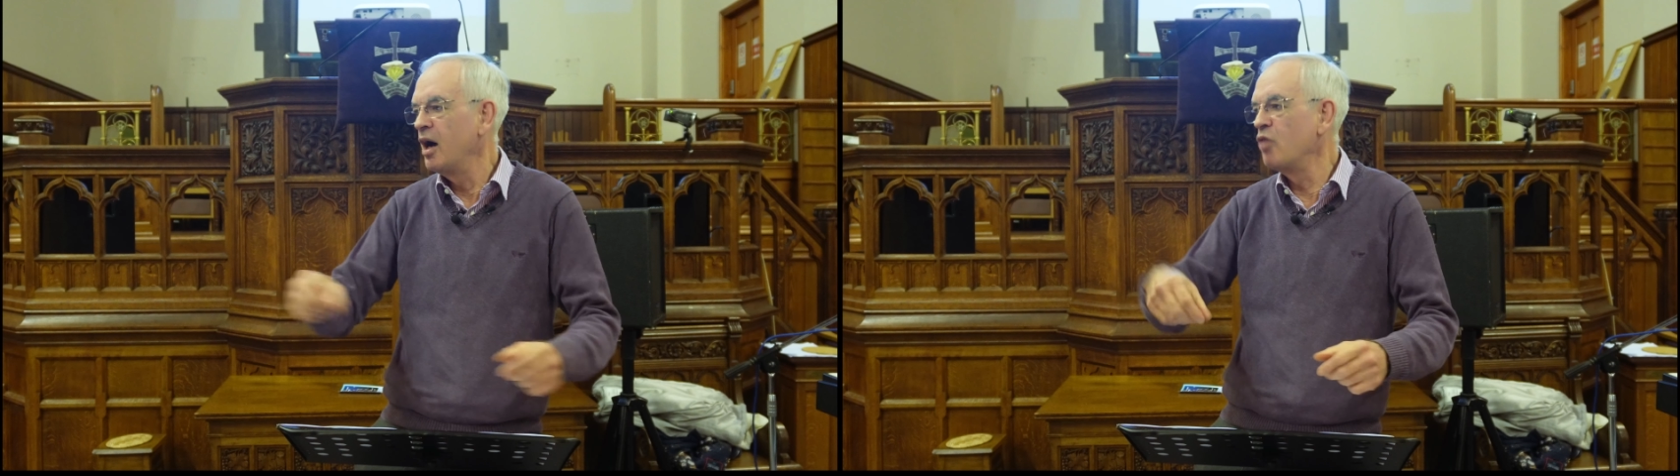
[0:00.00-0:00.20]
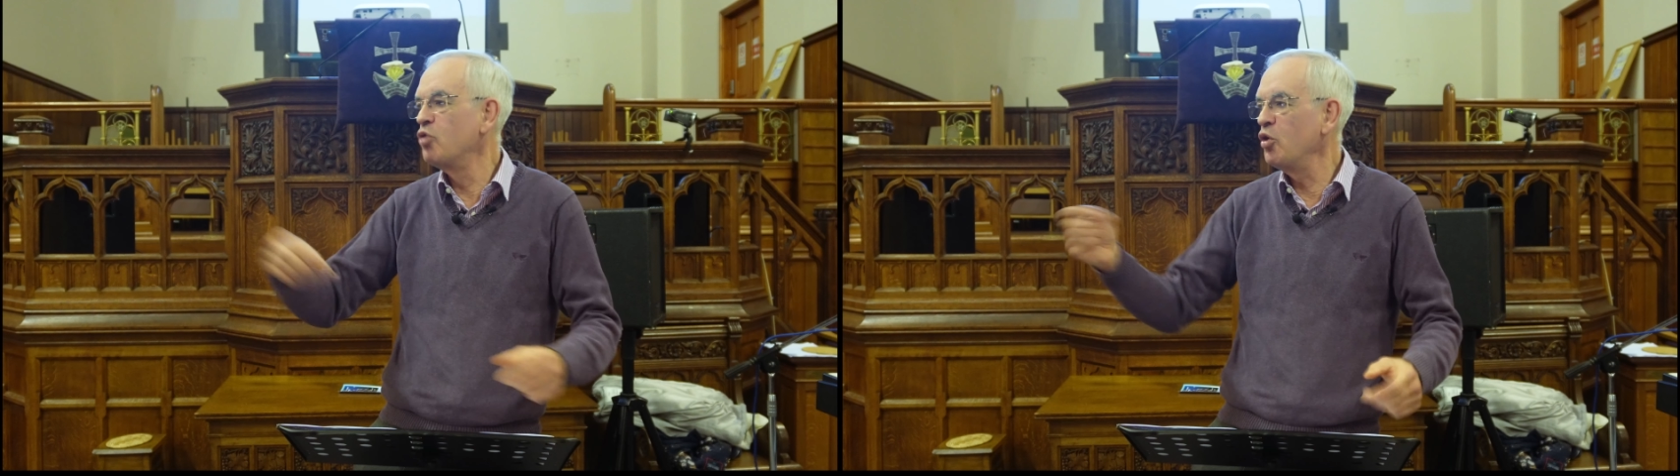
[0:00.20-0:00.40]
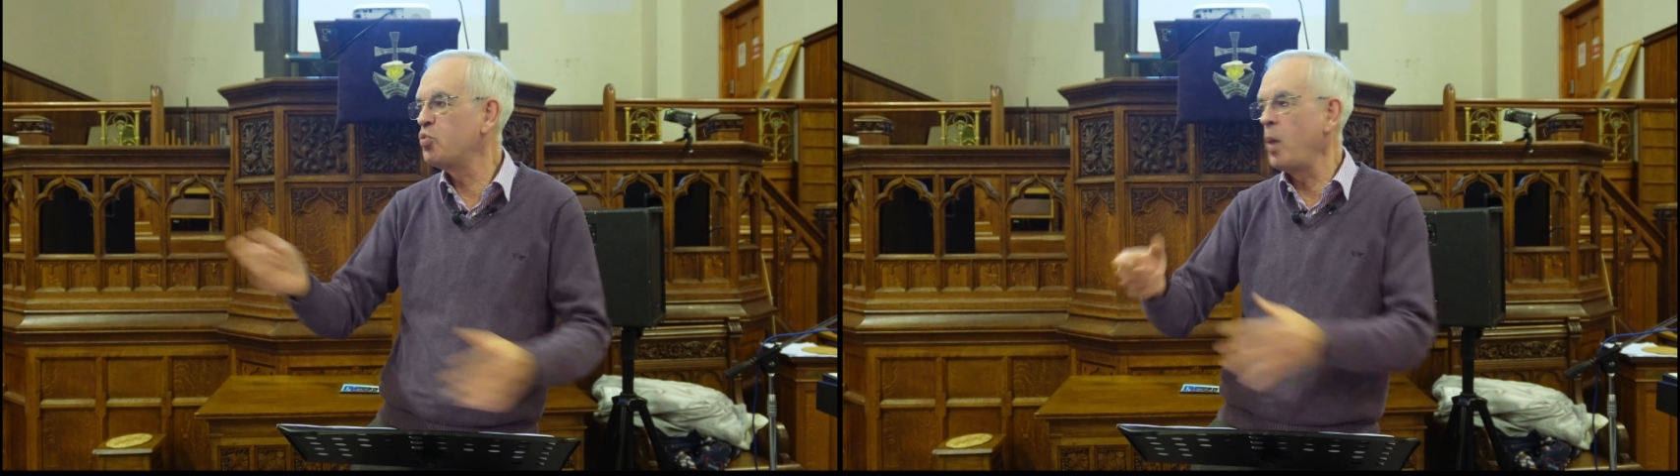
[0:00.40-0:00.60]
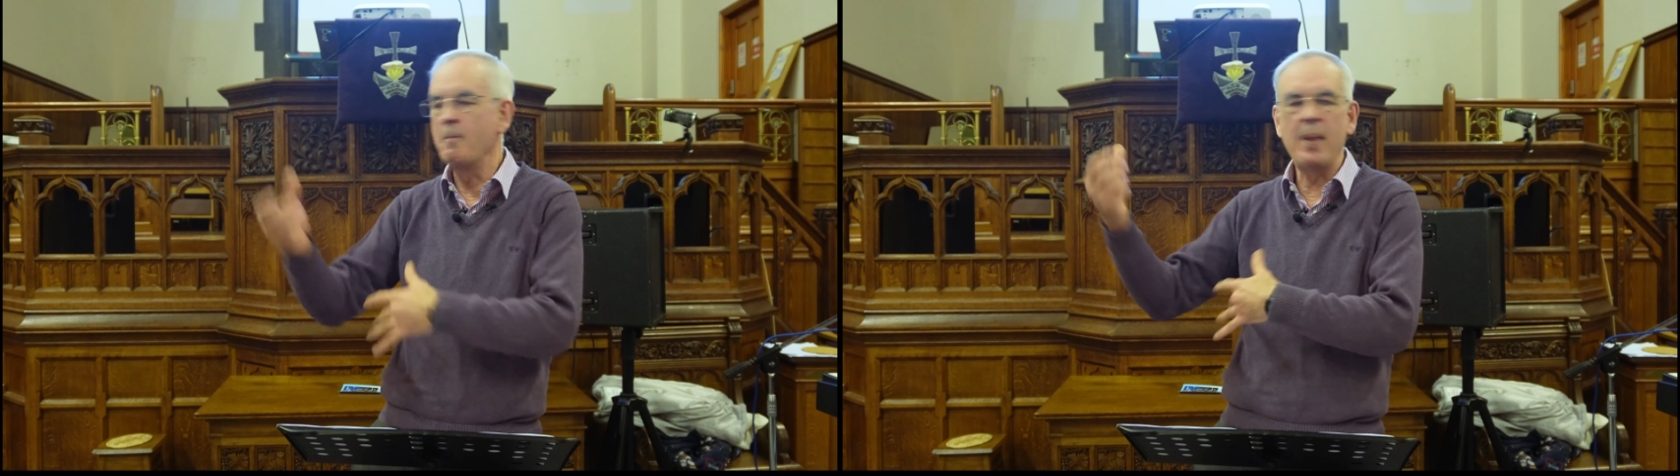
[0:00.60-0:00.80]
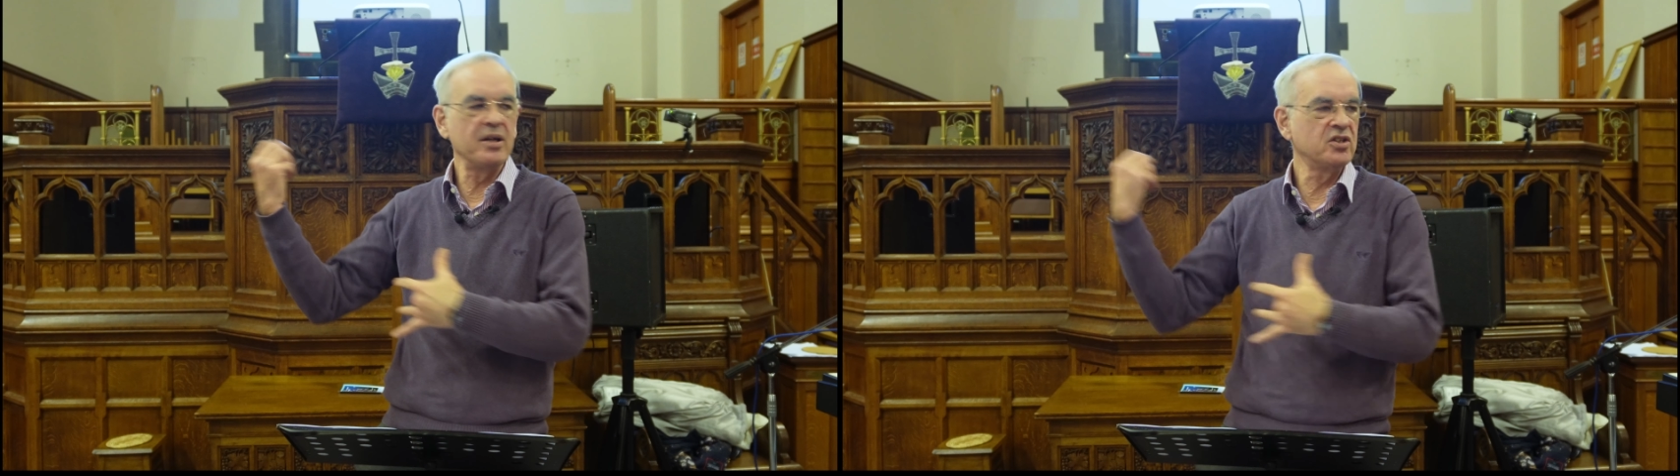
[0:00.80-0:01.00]
and Ruth
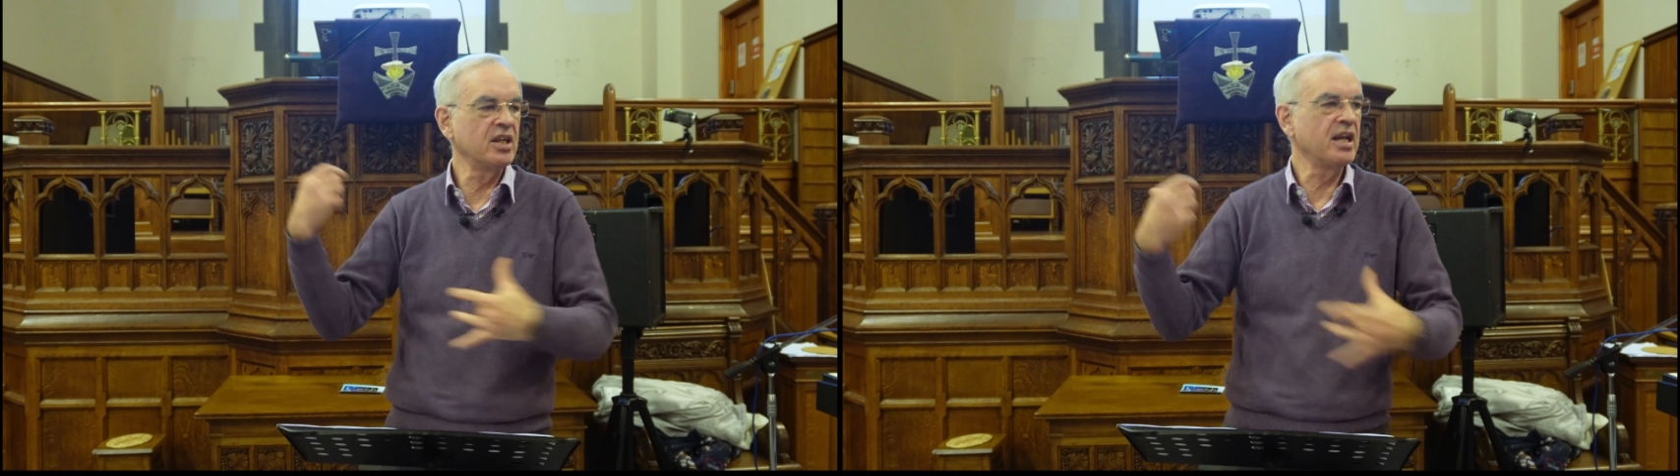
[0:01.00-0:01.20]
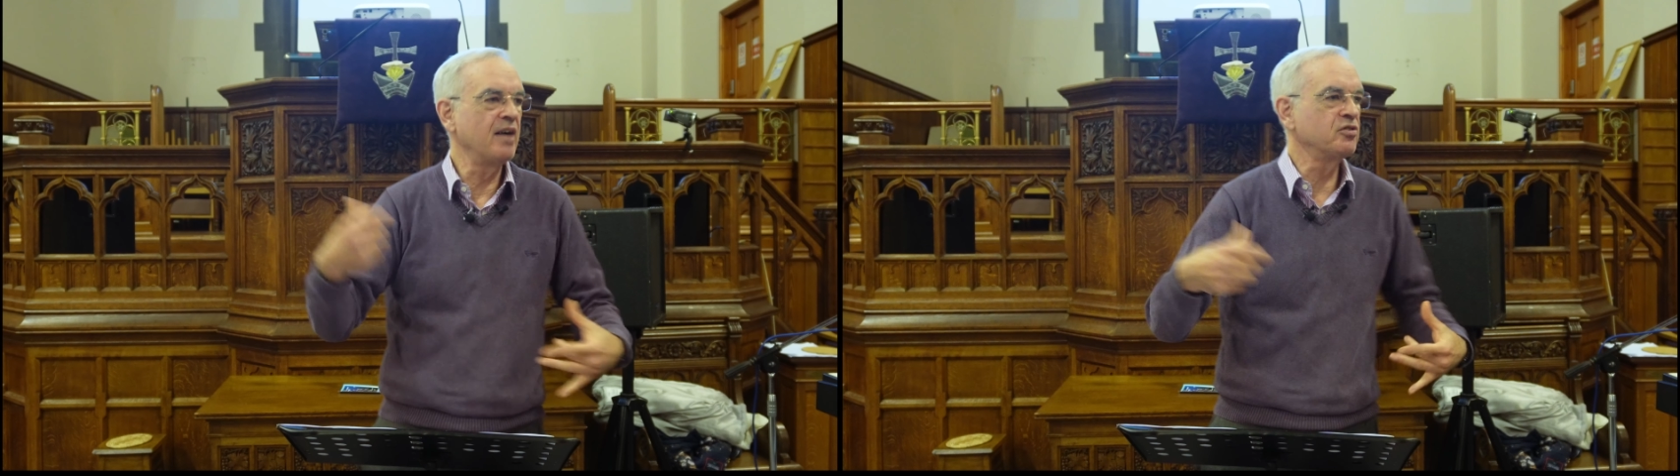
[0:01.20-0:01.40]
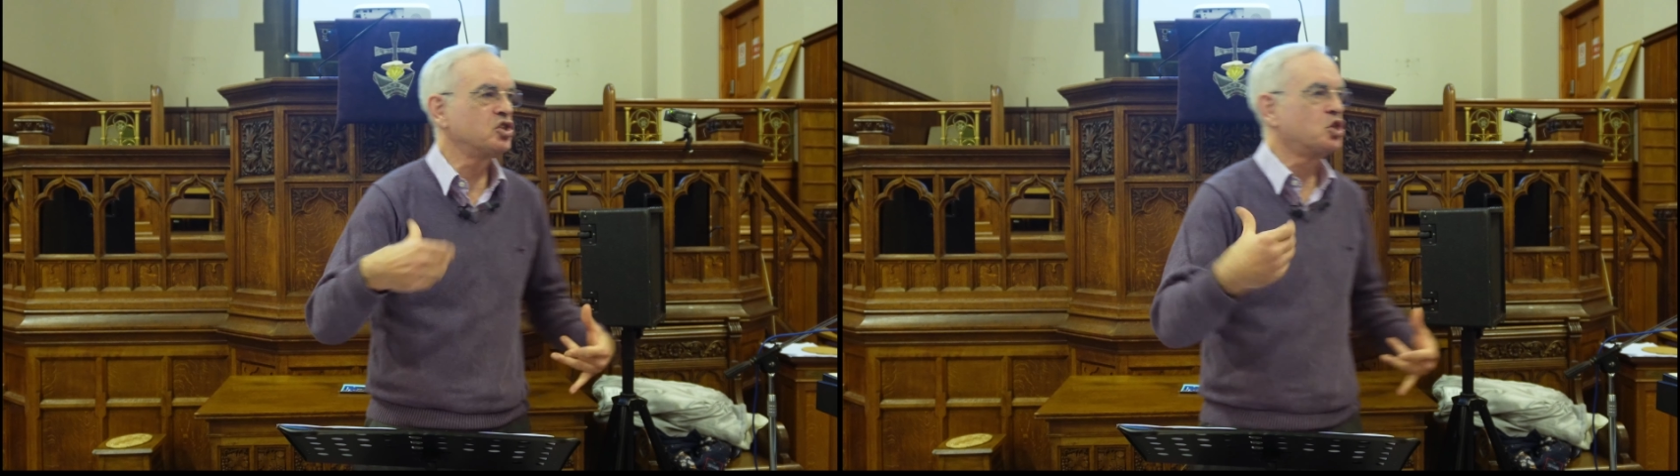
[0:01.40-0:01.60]
went back to the counter